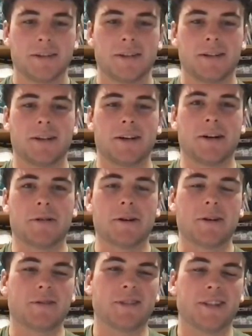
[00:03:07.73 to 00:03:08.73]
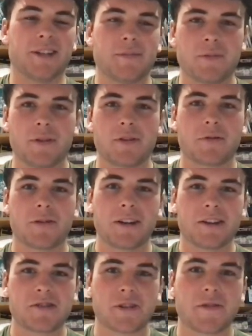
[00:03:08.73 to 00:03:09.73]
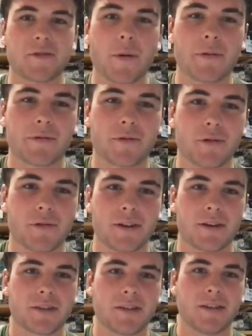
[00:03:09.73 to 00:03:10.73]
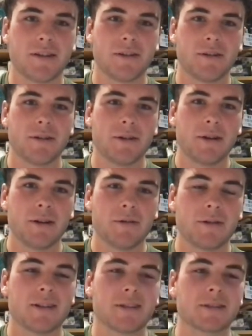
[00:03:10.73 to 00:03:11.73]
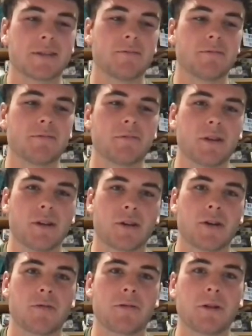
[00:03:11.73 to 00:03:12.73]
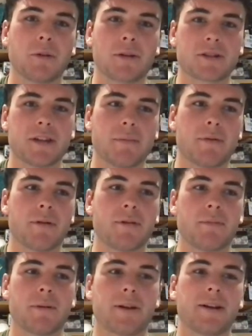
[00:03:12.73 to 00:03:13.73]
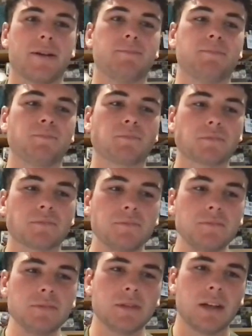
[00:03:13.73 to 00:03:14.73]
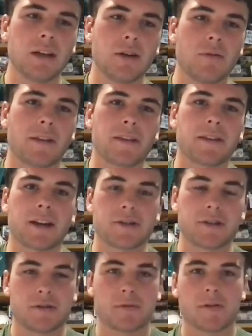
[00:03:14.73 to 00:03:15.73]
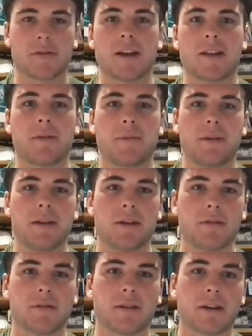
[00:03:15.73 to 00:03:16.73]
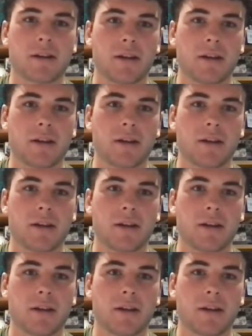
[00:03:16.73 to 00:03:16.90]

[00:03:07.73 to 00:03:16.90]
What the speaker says: Oh, well, it was a really stressful moment for all of us. I couldn't really do much at that point, but one of the touchies was yelling at me. He was like,